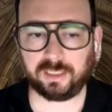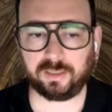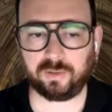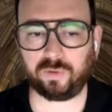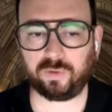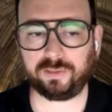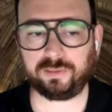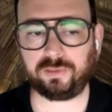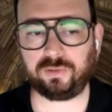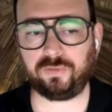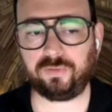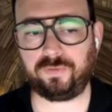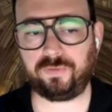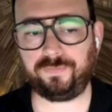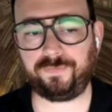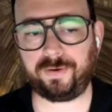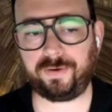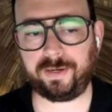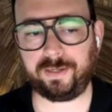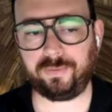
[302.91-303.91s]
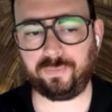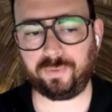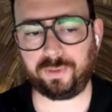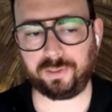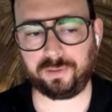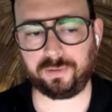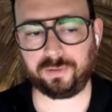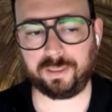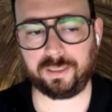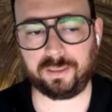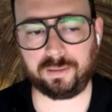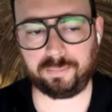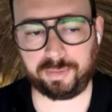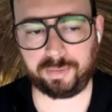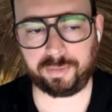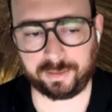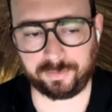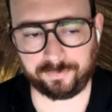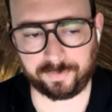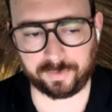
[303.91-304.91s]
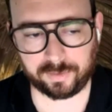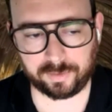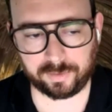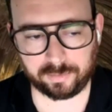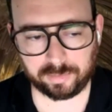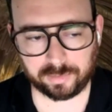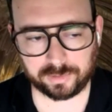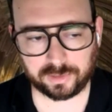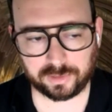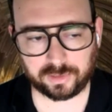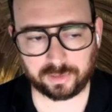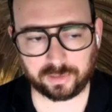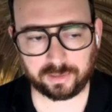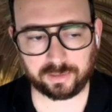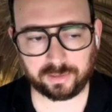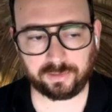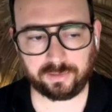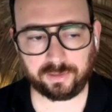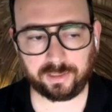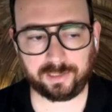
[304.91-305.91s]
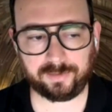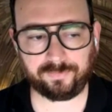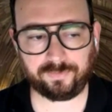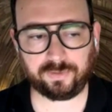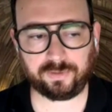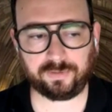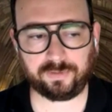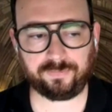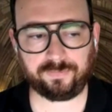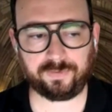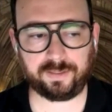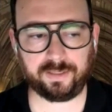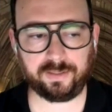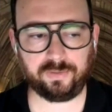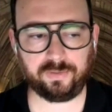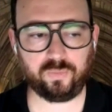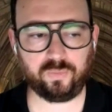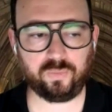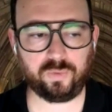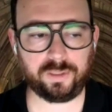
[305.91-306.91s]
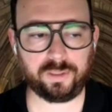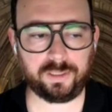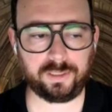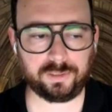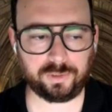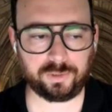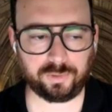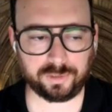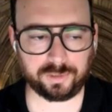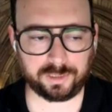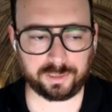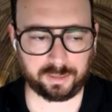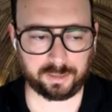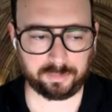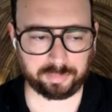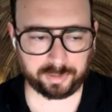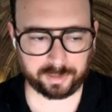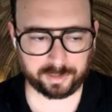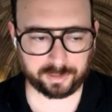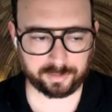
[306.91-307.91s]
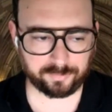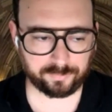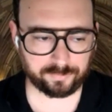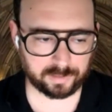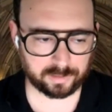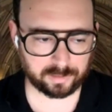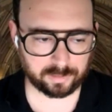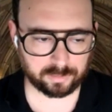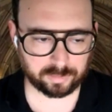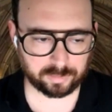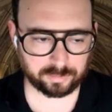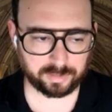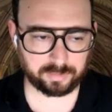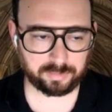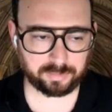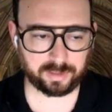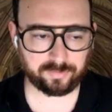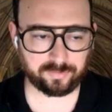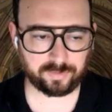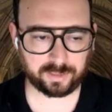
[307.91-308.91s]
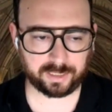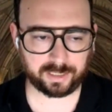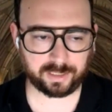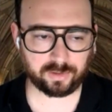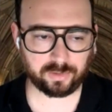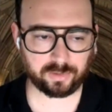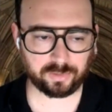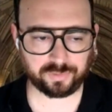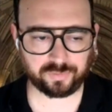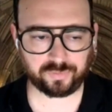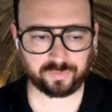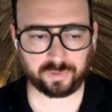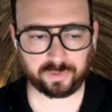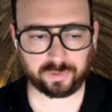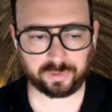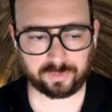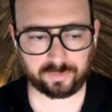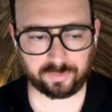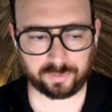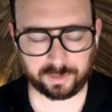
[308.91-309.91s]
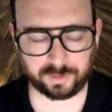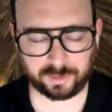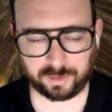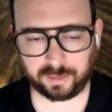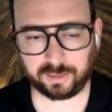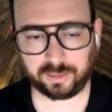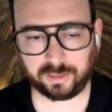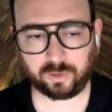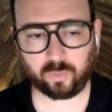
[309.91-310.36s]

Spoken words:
Once you've defined what your independent variables are, you have to define what is your dependent variable. Maybe even that goes first, really.